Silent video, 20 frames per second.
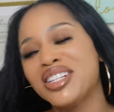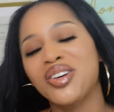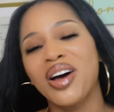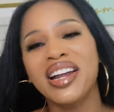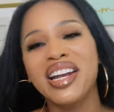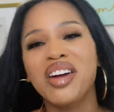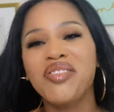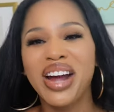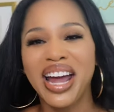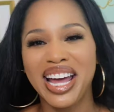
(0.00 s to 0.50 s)
So I
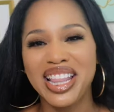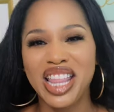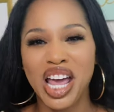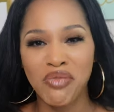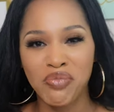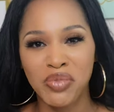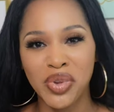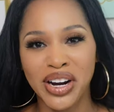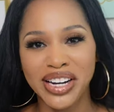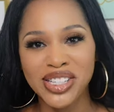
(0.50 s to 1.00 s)
never had
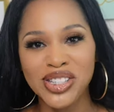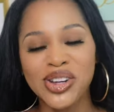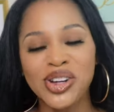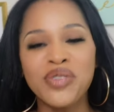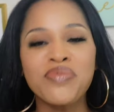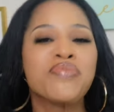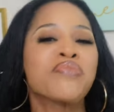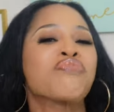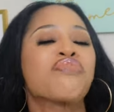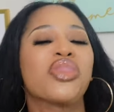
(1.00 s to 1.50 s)
that
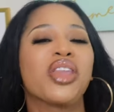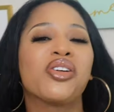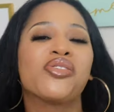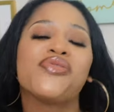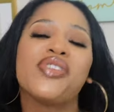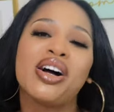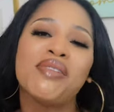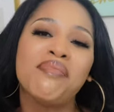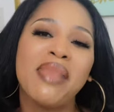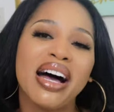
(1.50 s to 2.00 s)
pressure
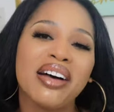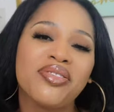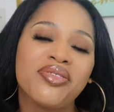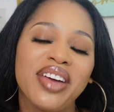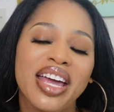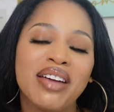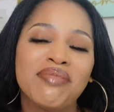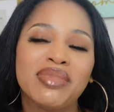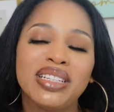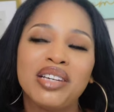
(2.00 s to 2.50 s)
from my
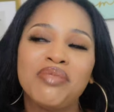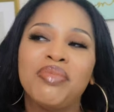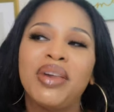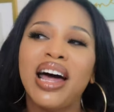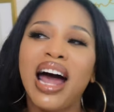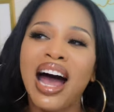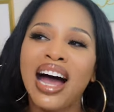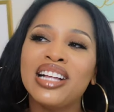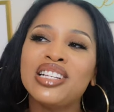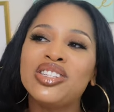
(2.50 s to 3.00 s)
family, but
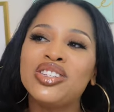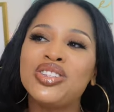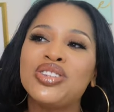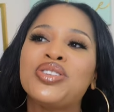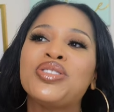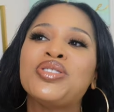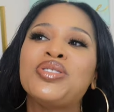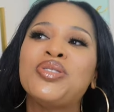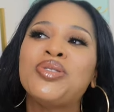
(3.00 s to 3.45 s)
I do